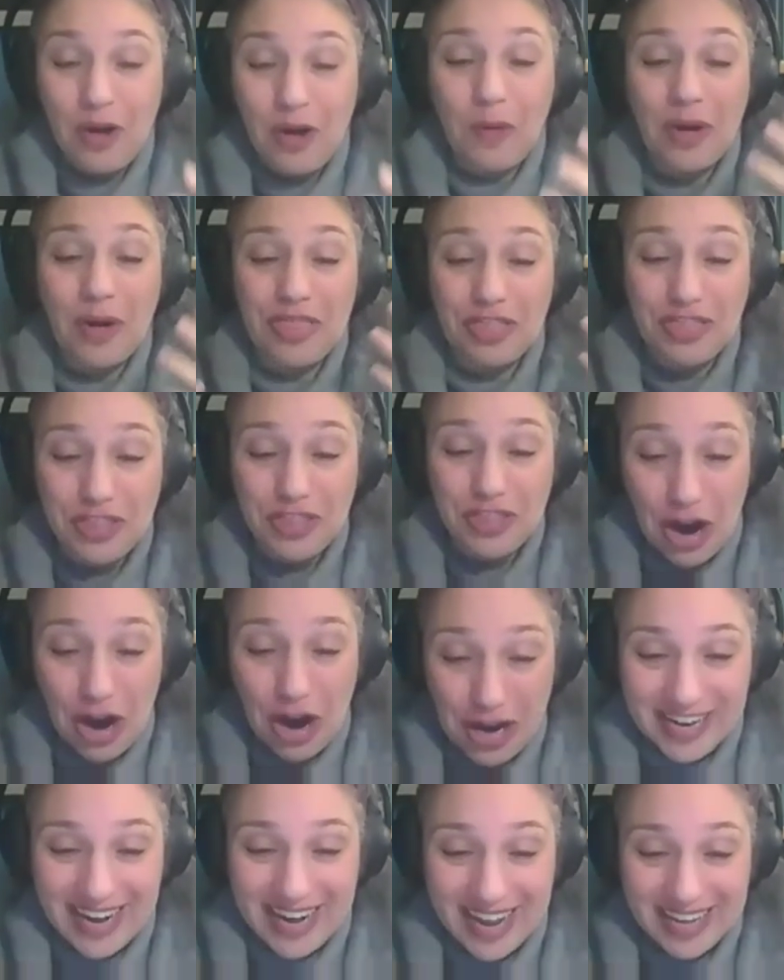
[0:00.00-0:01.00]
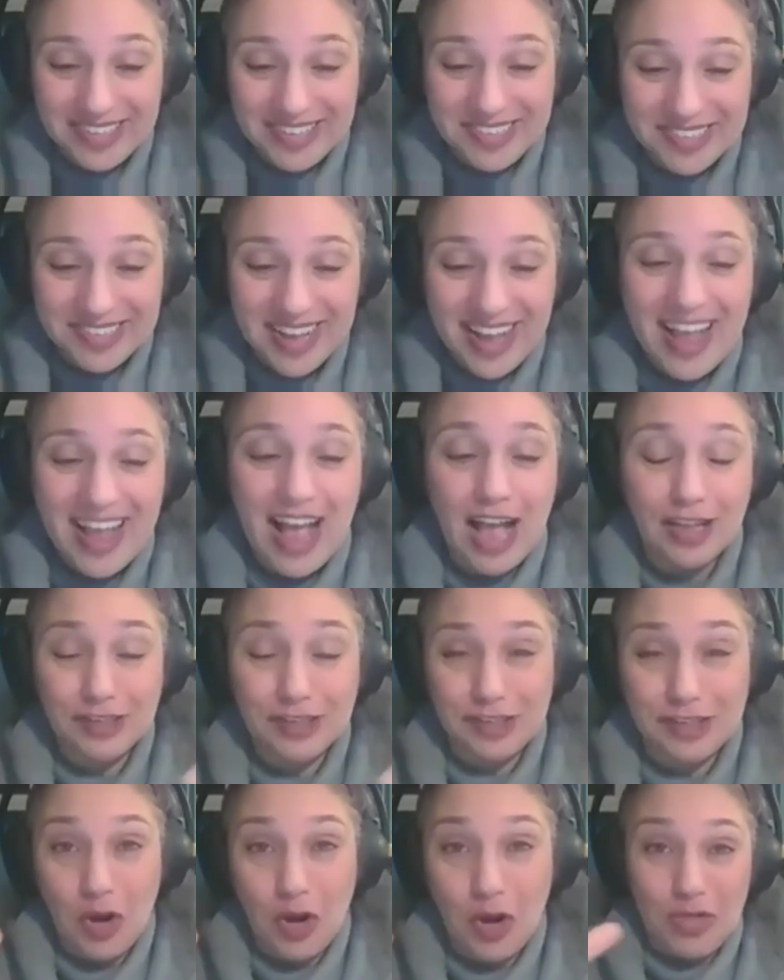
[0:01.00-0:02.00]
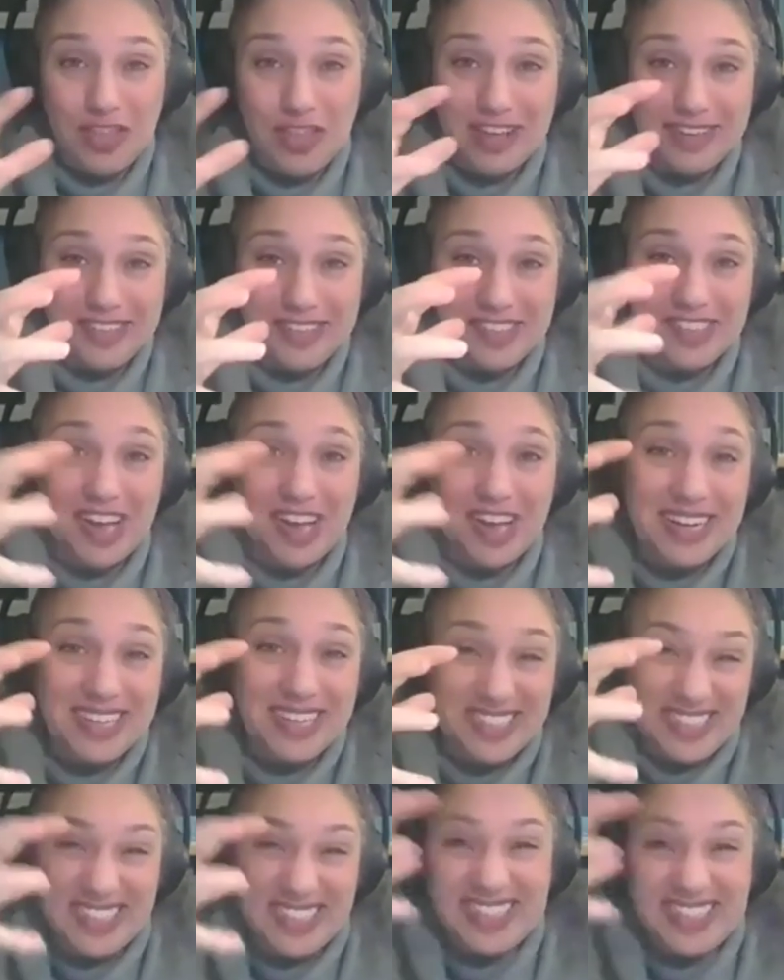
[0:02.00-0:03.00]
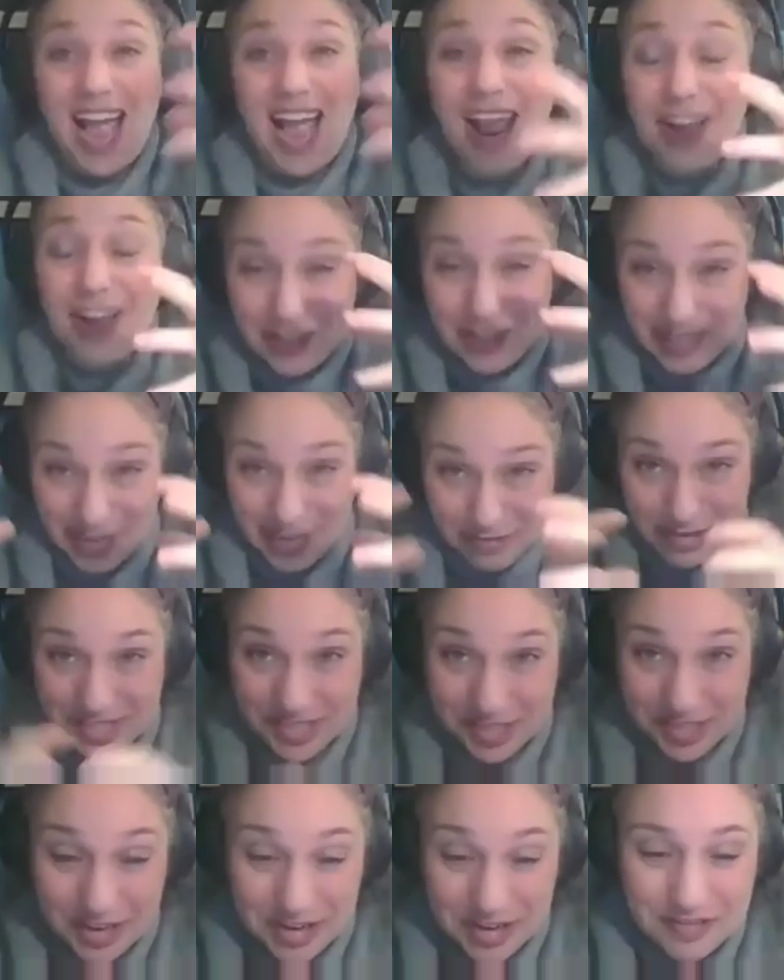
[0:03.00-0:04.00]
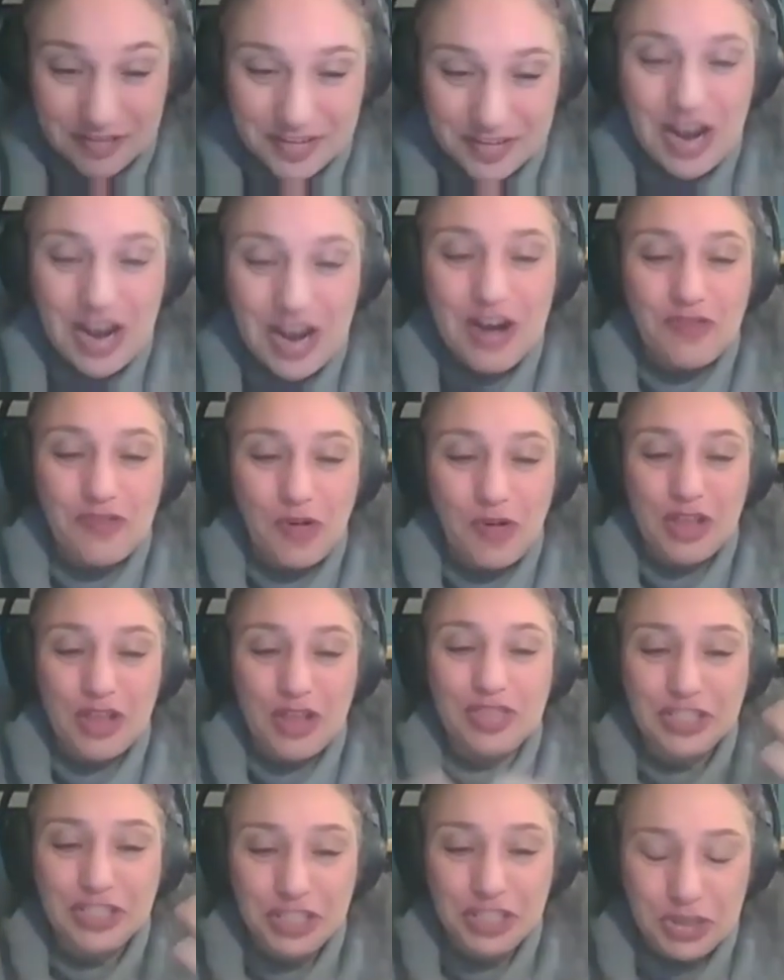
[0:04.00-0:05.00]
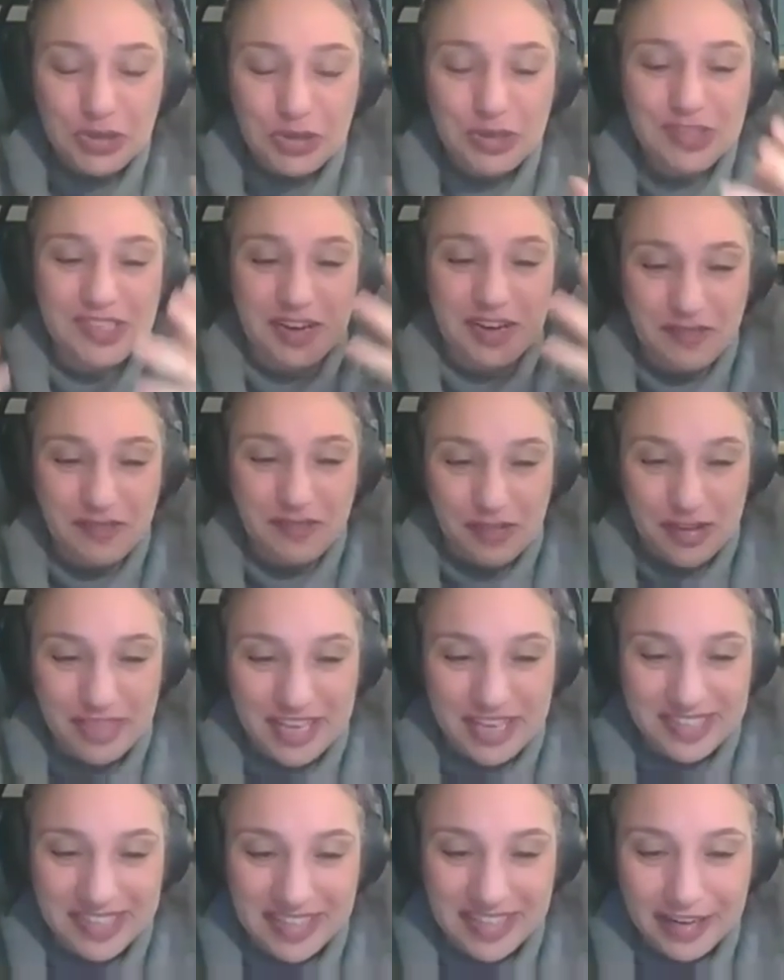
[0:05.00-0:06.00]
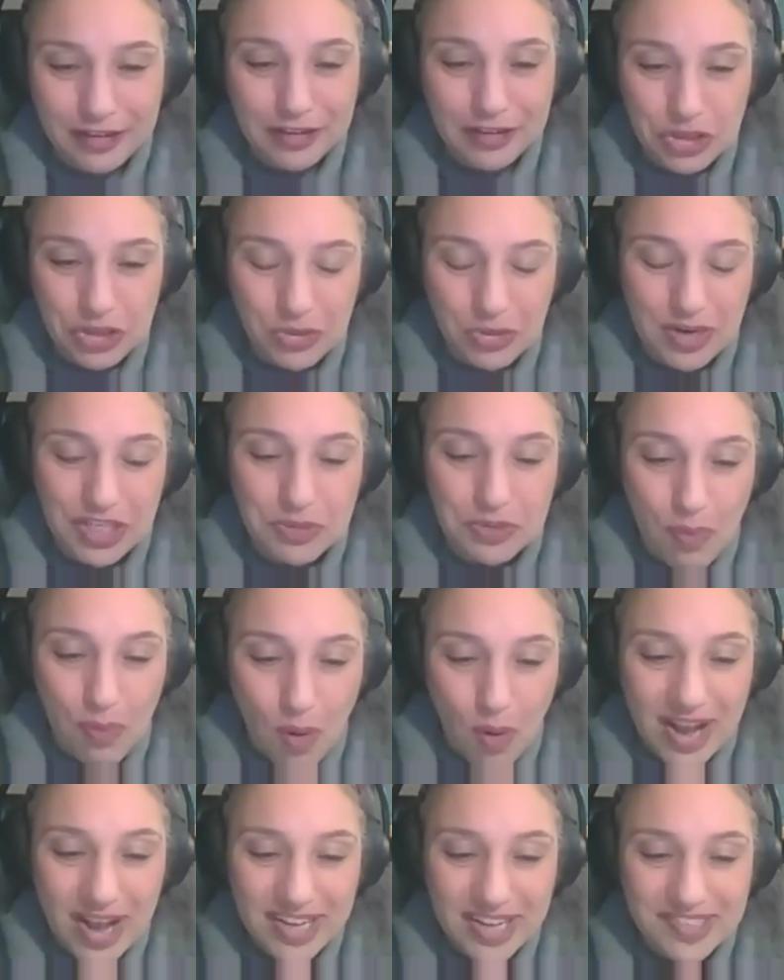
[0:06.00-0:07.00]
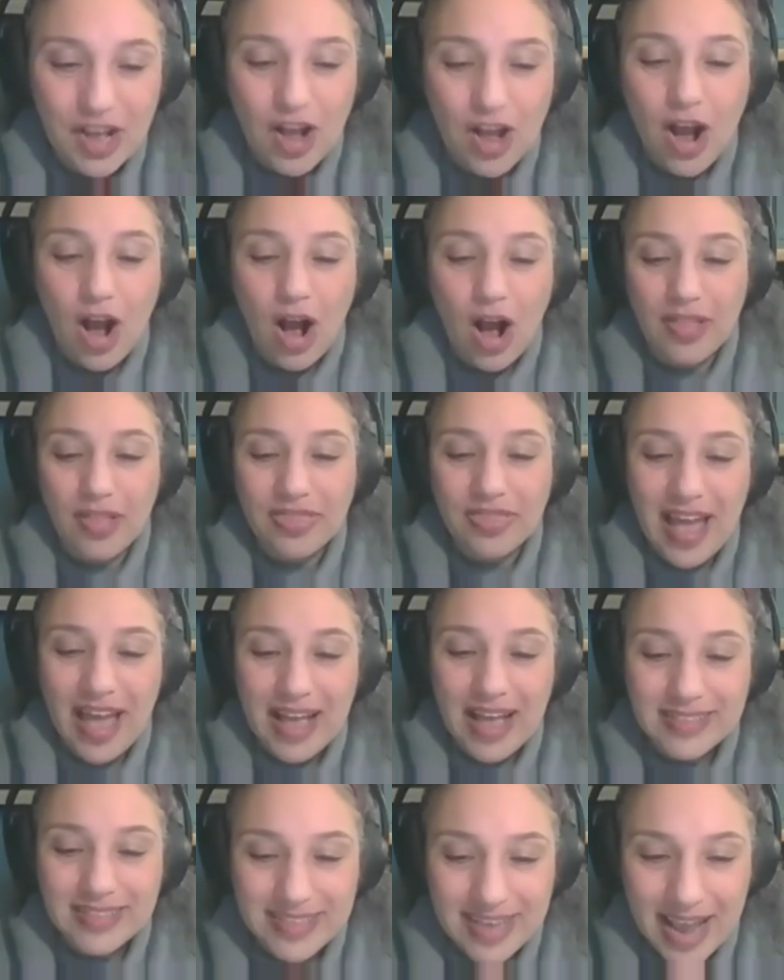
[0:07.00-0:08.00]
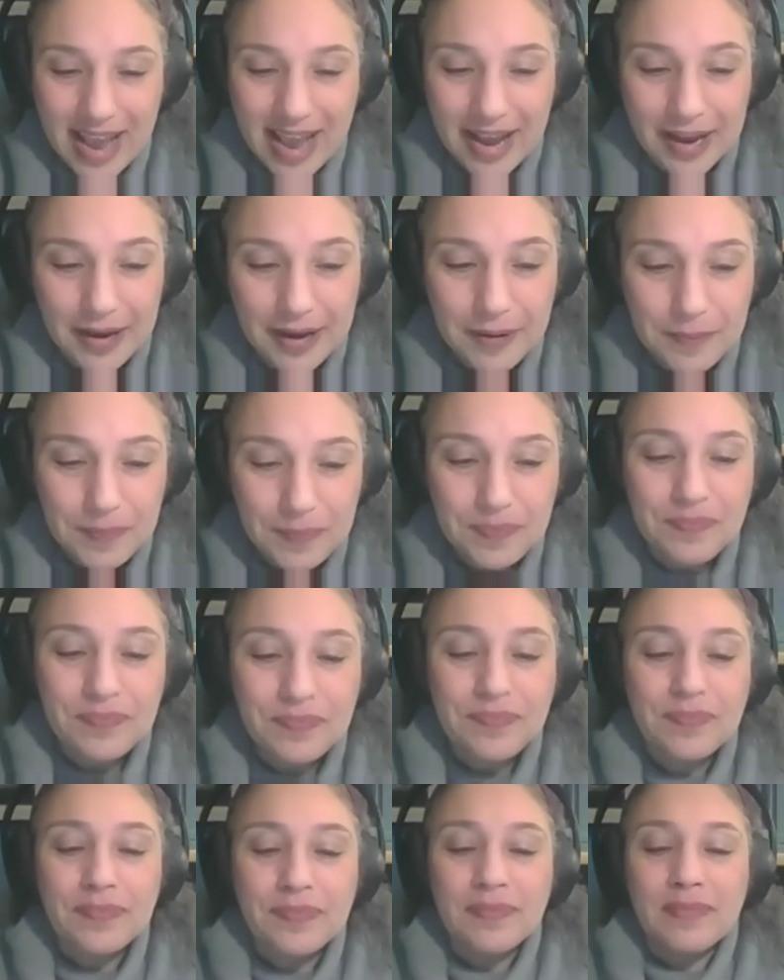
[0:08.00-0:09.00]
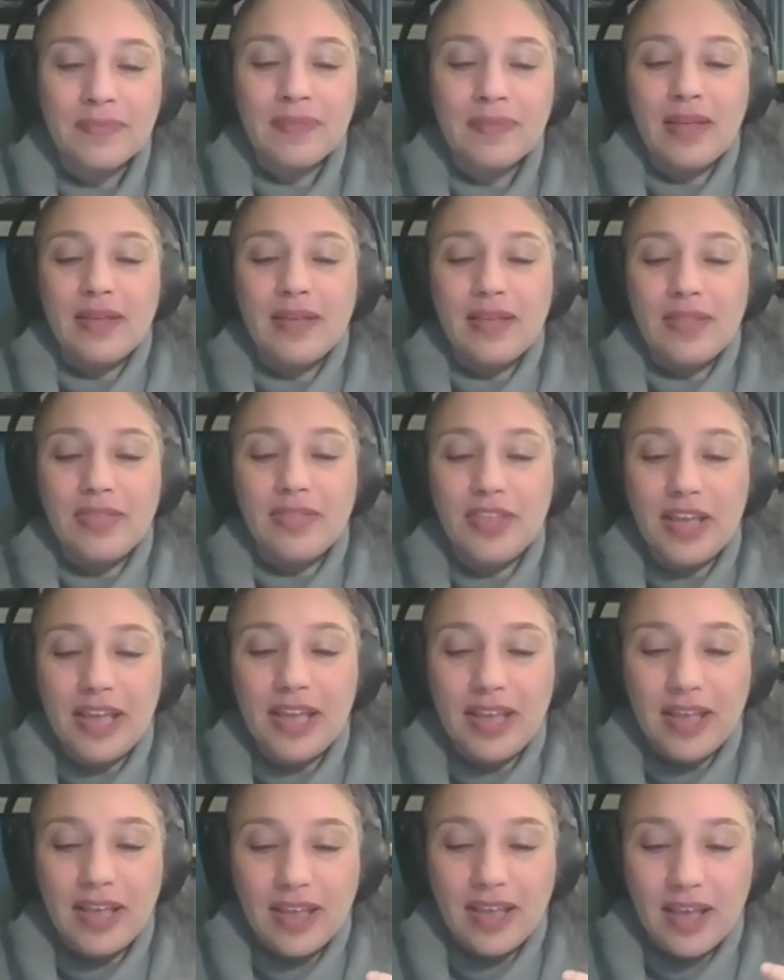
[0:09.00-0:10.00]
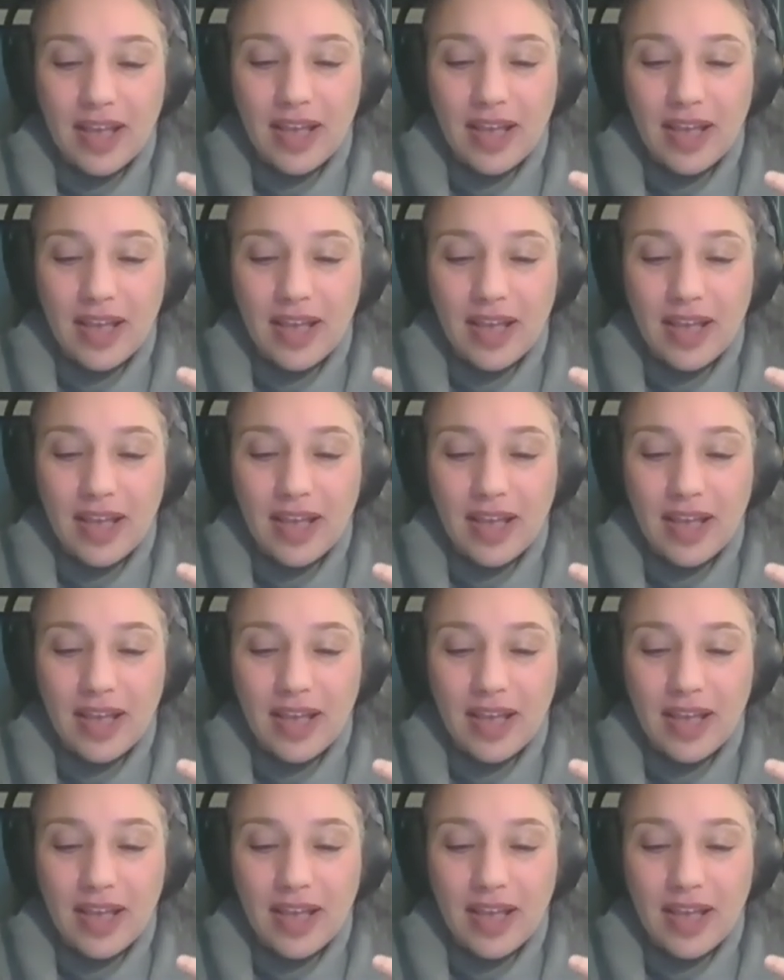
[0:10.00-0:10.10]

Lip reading: with darkness, and so the sun is entirely reserved for the Jews and for these little Jewish boys on that day, the